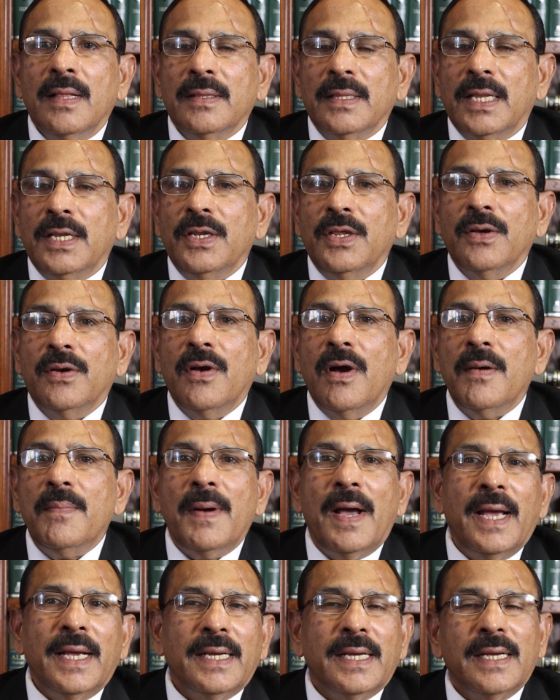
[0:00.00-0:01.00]
Then you go
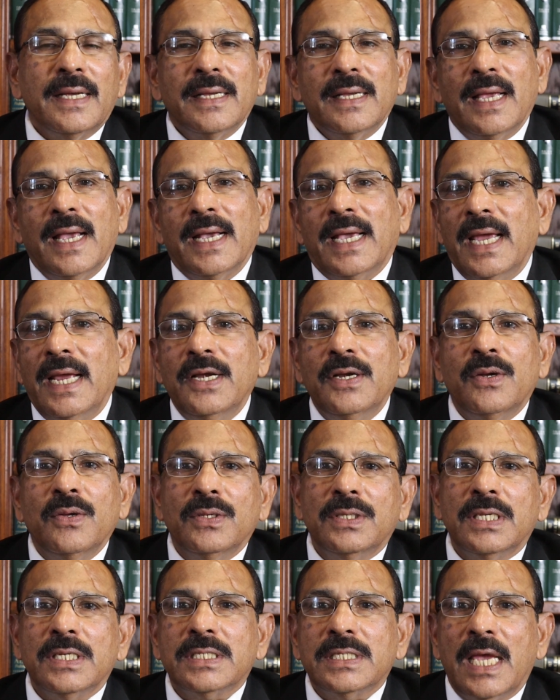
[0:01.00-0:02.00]
back, again
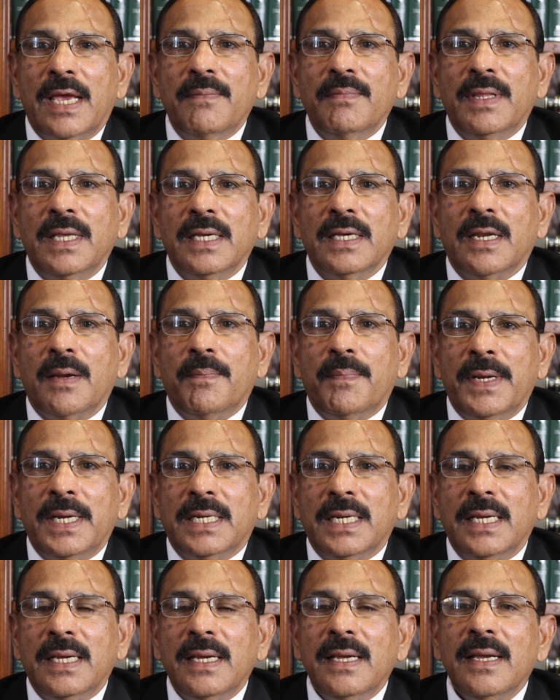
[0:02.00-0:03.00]
do the same thing,
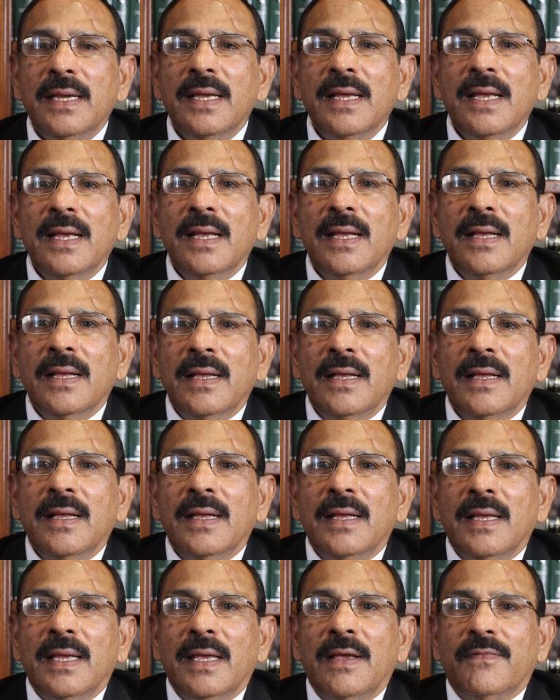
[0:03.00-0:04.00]
repeating.
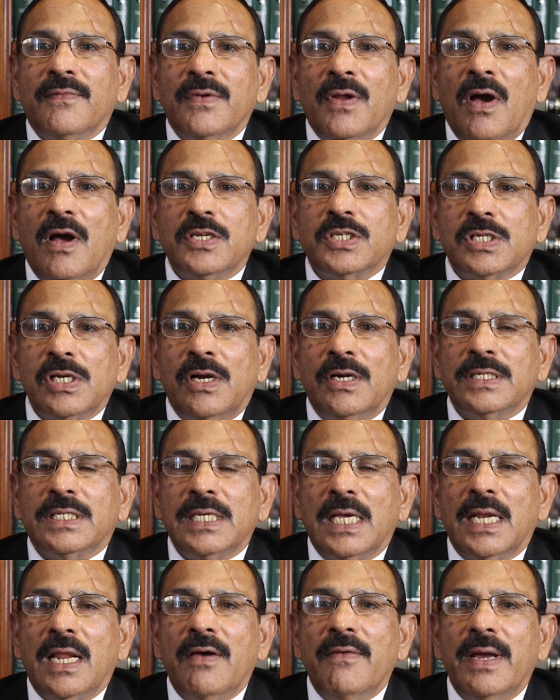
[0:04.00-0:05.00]
If no slots
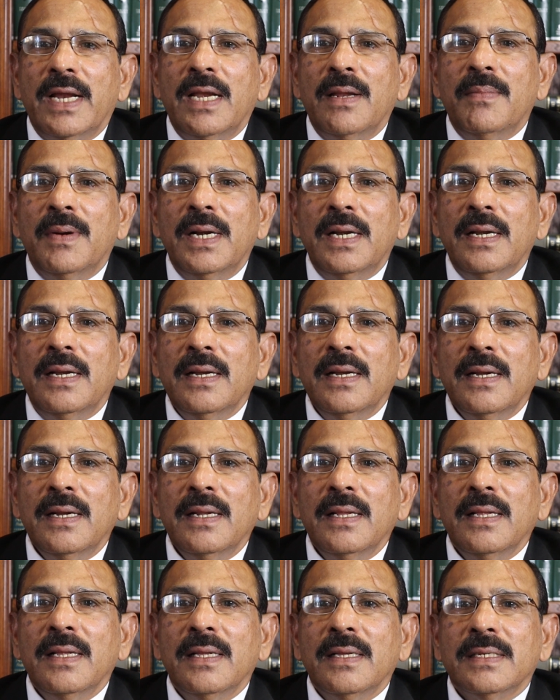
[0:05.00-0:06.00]
are available,
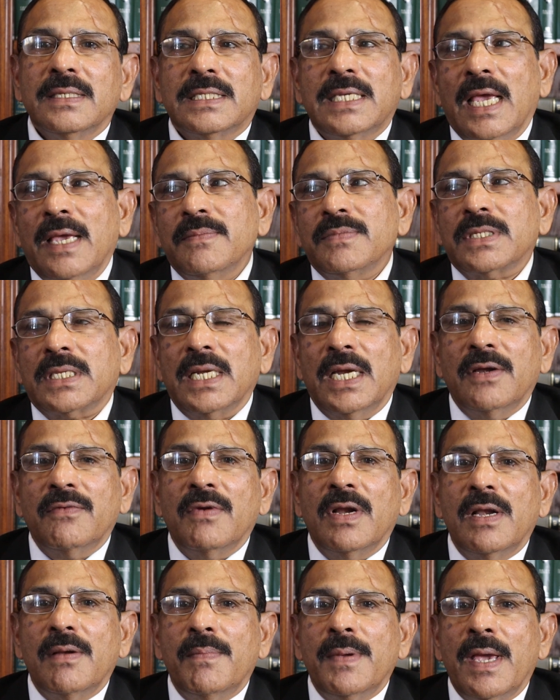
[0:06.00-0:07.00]
same screen
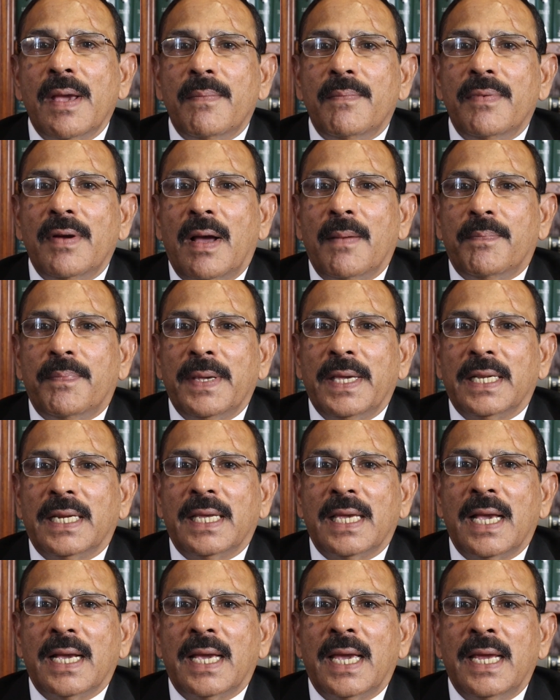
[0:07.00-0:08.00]
will be
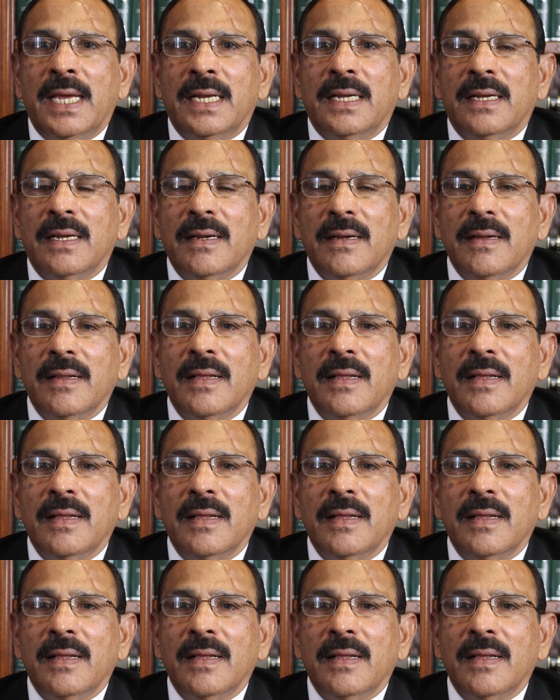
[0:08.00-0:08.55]
appearing again.